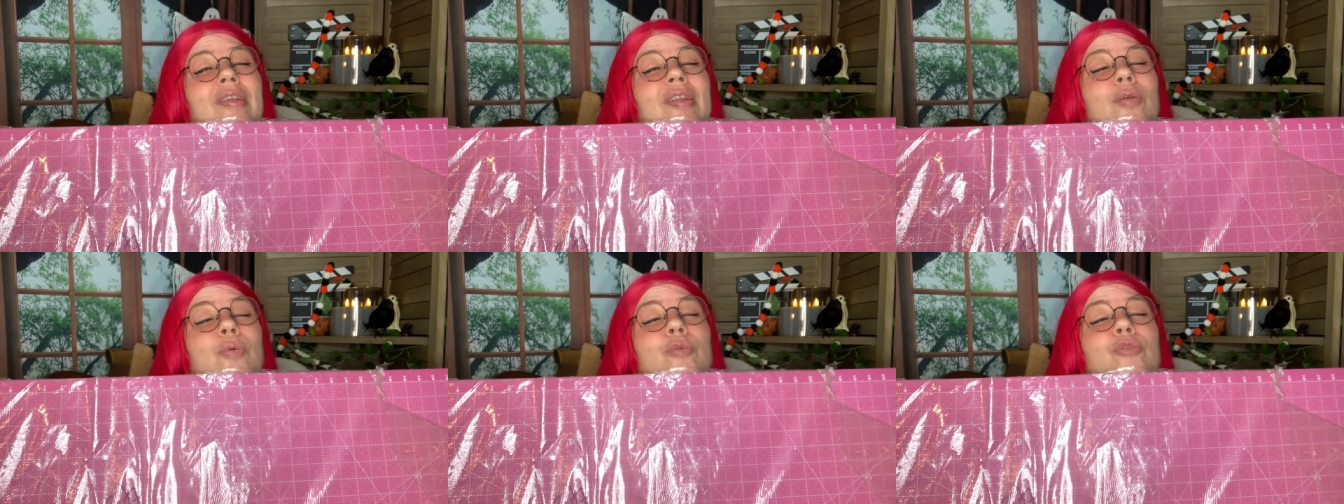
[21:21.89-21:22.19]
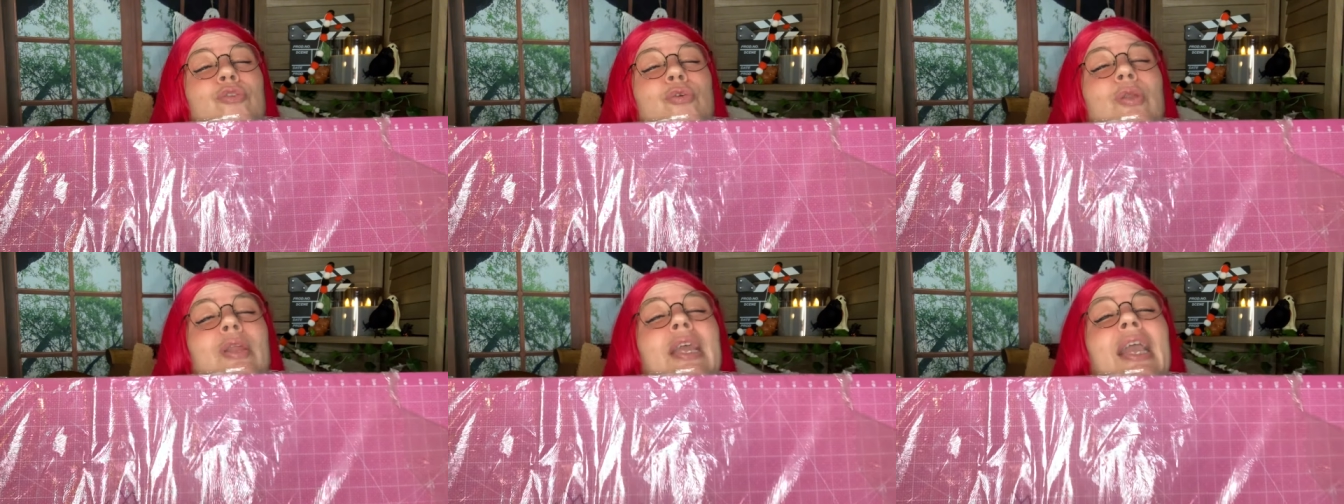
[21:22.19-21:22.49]
And it
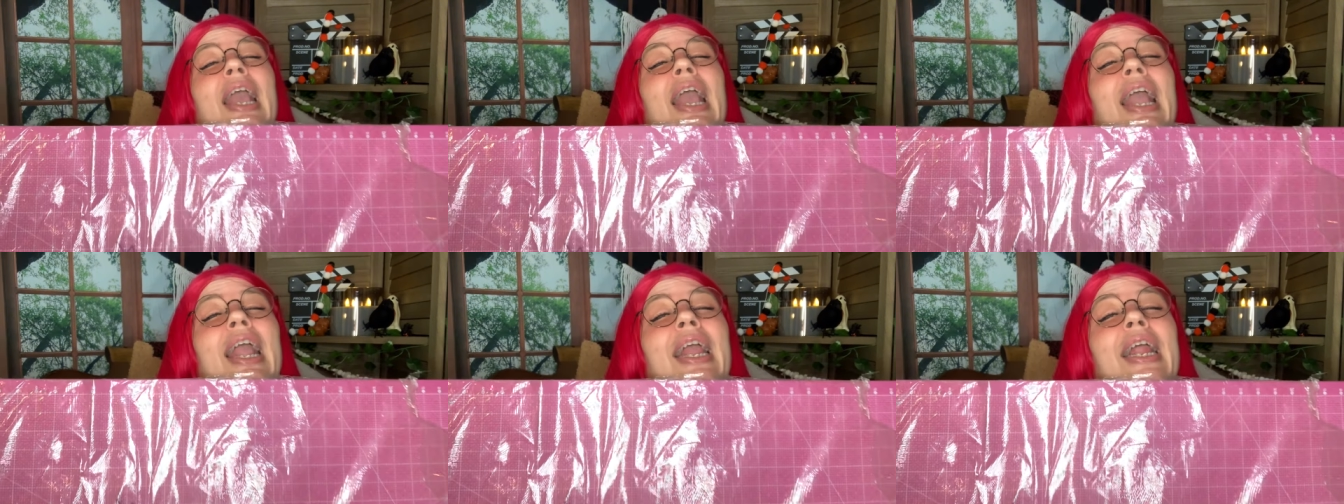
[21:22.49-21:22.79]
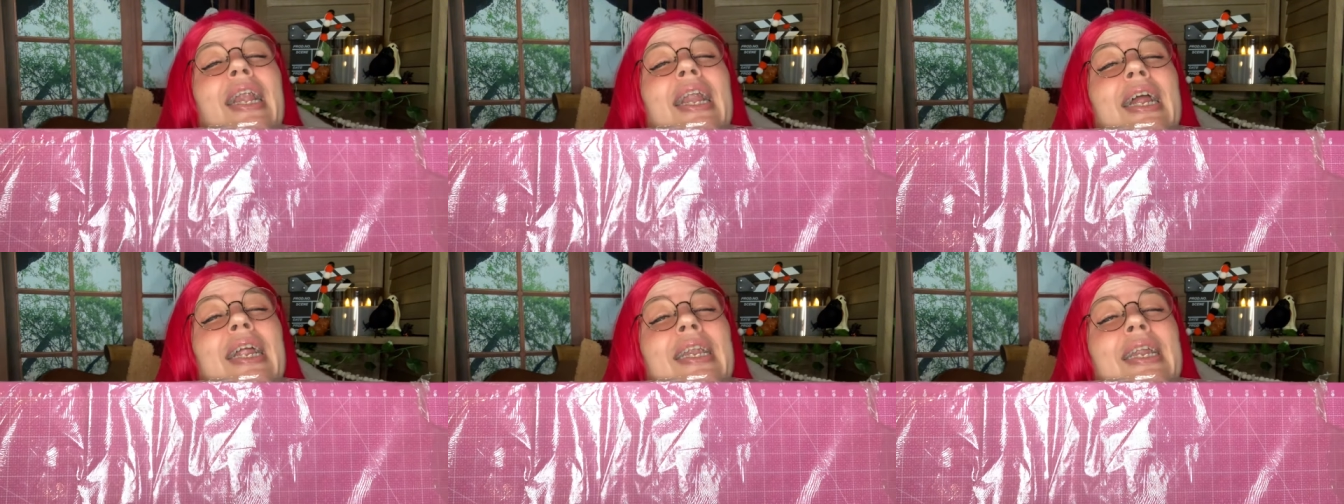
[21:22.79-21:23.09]
was only
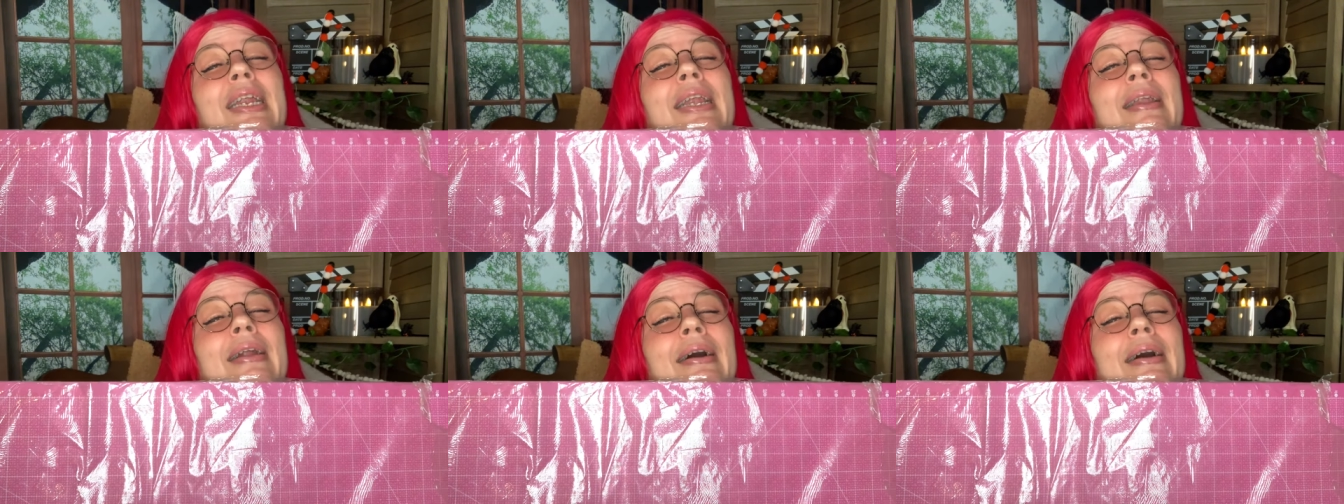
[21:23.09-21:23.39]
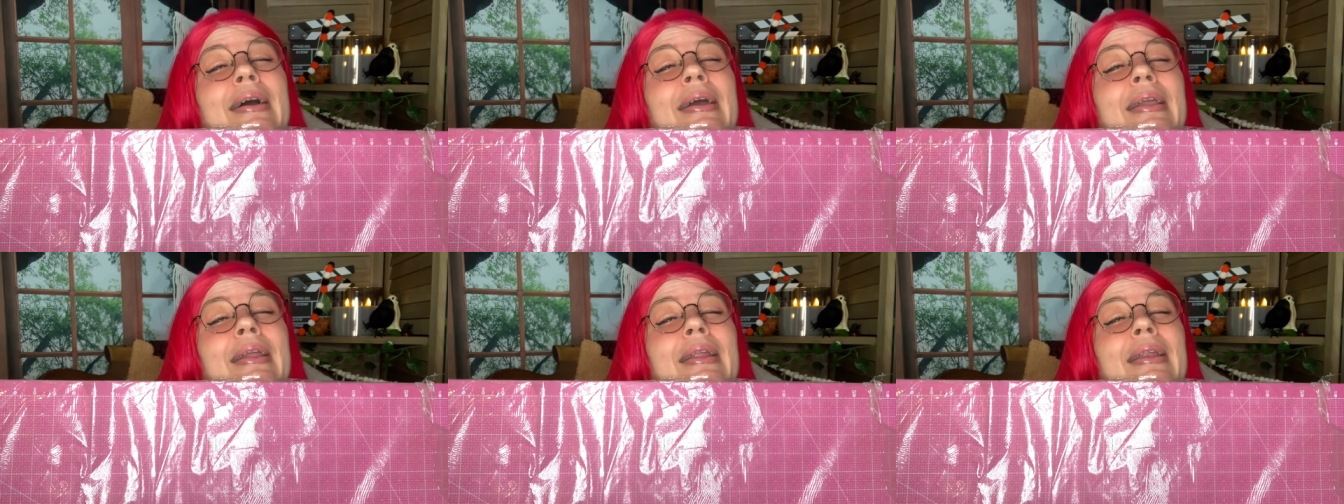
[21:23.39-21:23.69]

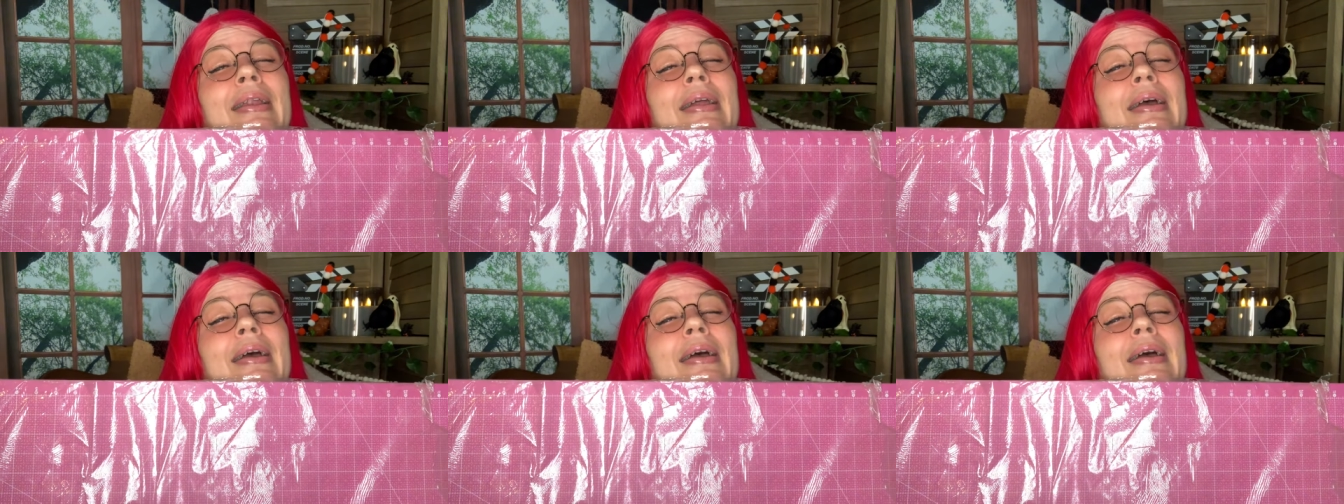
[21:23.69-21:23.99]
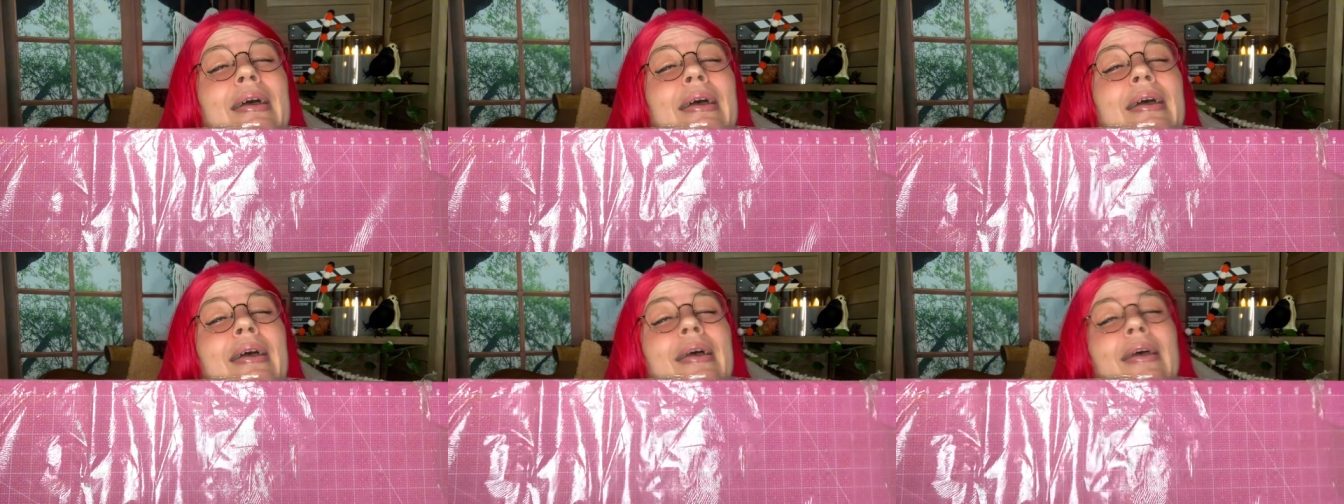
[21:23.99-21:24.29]

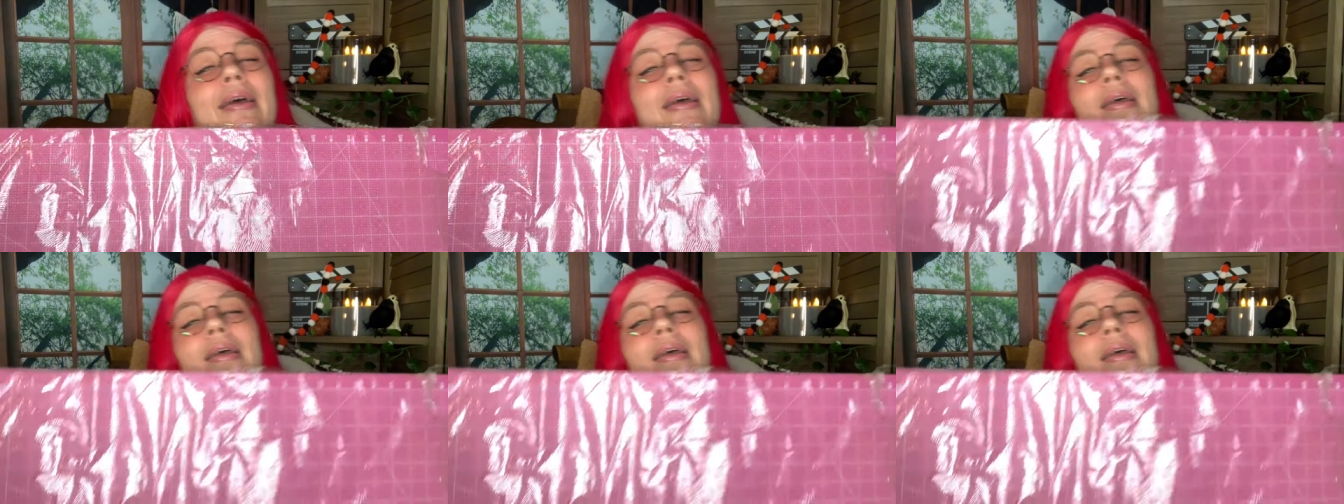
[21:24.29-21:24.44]
$8.99.